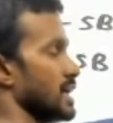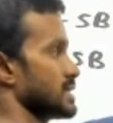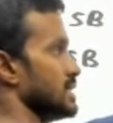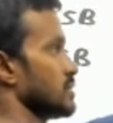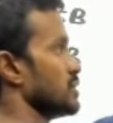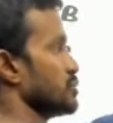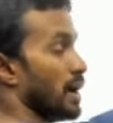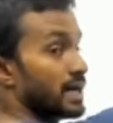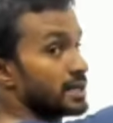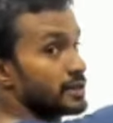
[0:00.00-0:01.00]
x equals
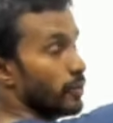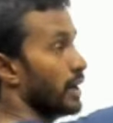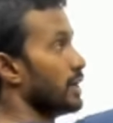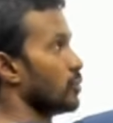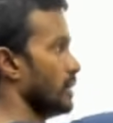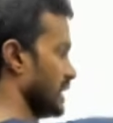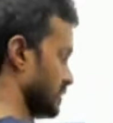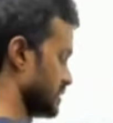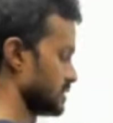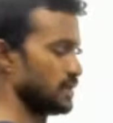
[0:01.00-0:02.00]
minus 1 to
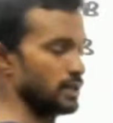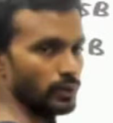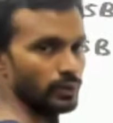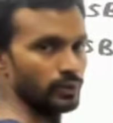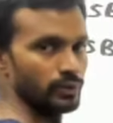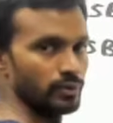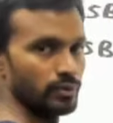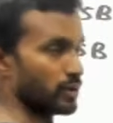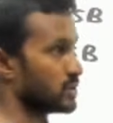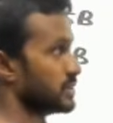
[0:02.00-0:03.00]
make this 0,
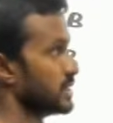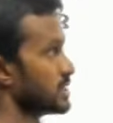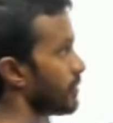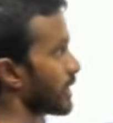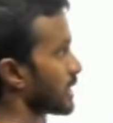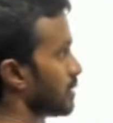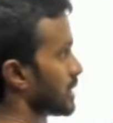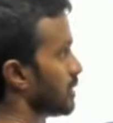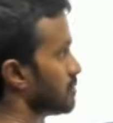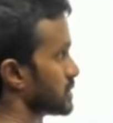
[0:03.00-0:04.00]
because this factor
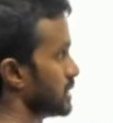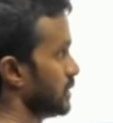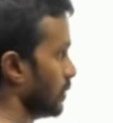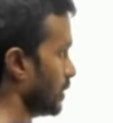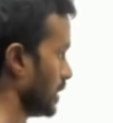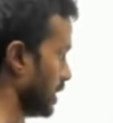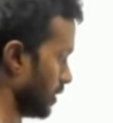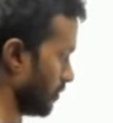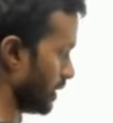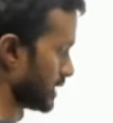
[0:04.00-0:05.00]
becomes 0
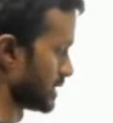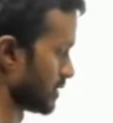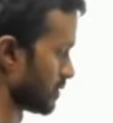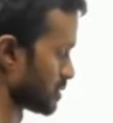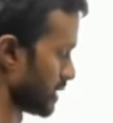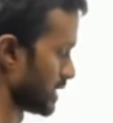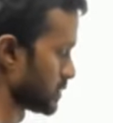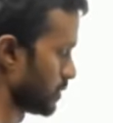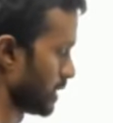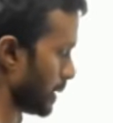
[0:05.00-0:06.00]
when x equals
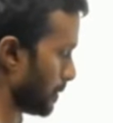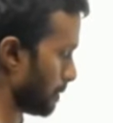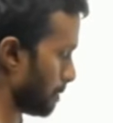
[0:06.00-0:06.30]
minus 1.